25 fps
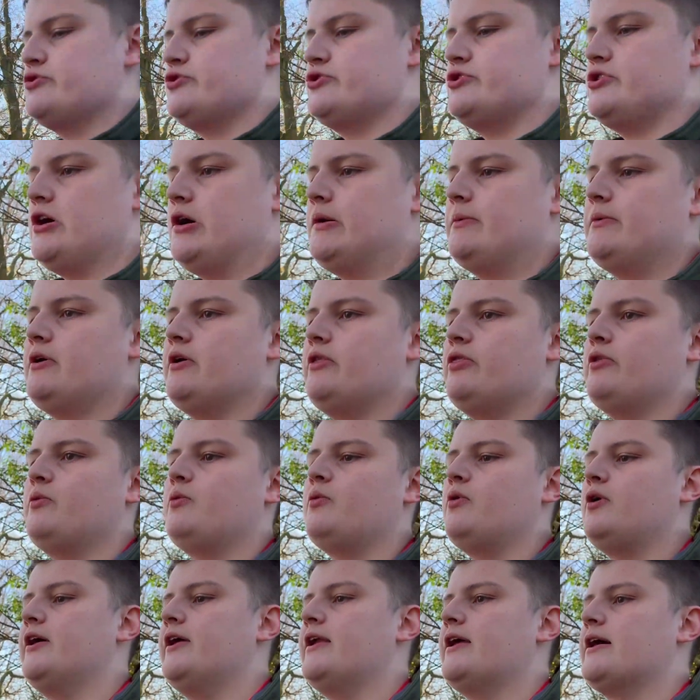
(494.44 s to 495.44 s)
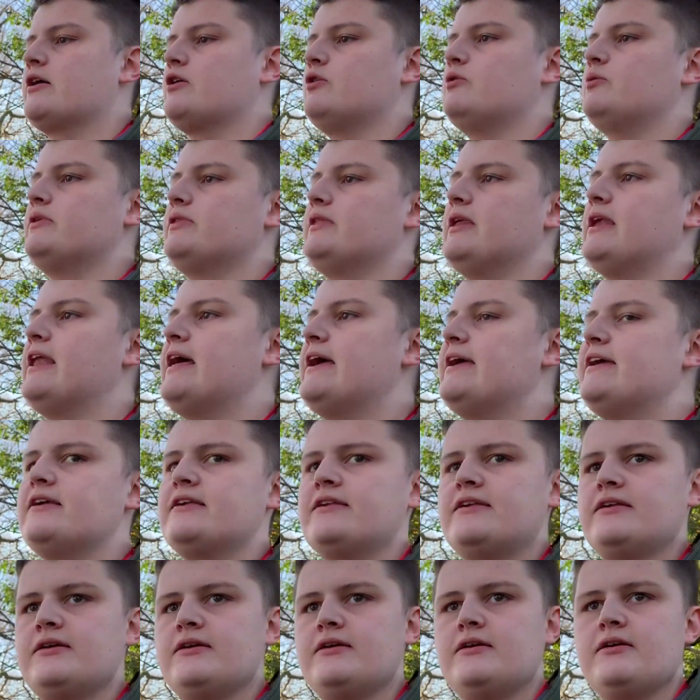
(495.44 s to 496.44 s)
shot. We got the wide angle with the lake.
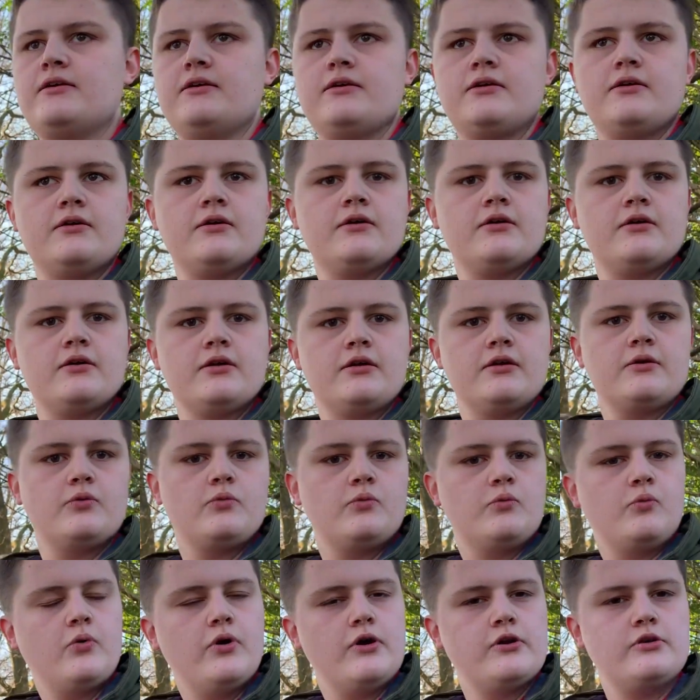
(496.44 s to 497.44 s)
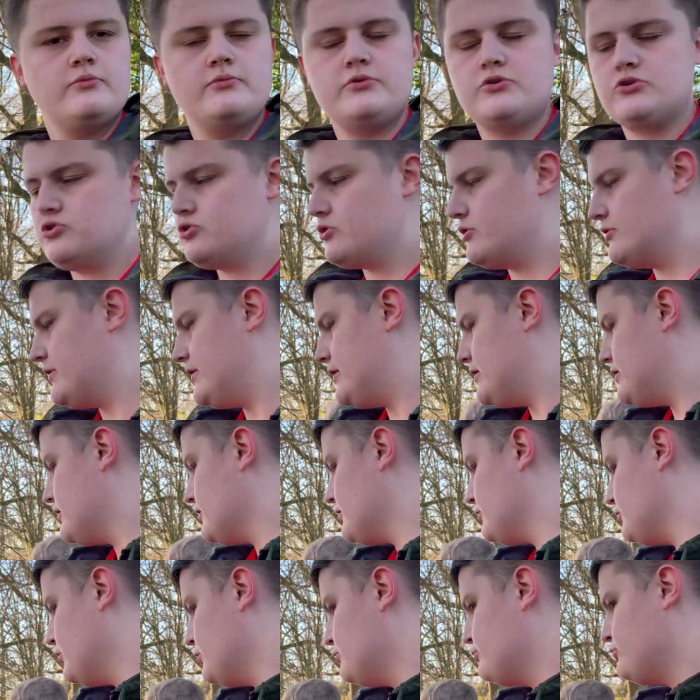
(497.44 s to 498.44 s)
Why don't we try getting a
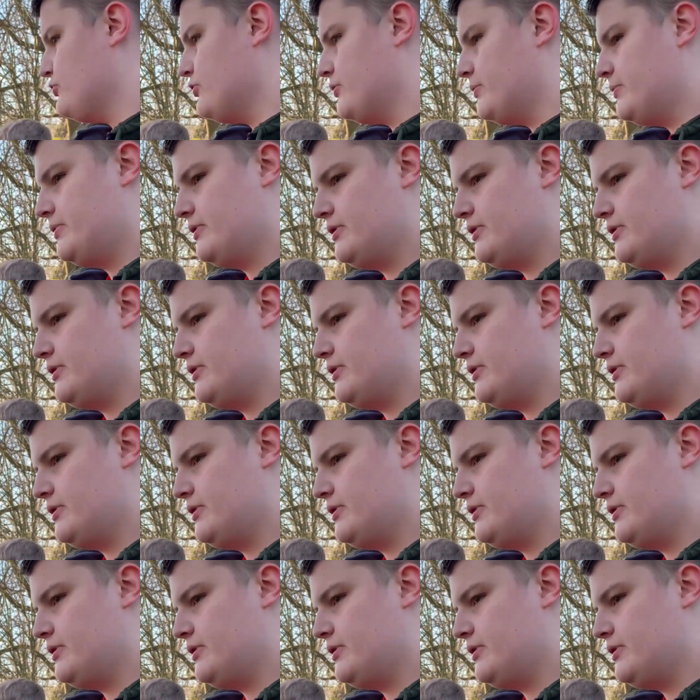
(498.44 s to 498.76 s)
close-up?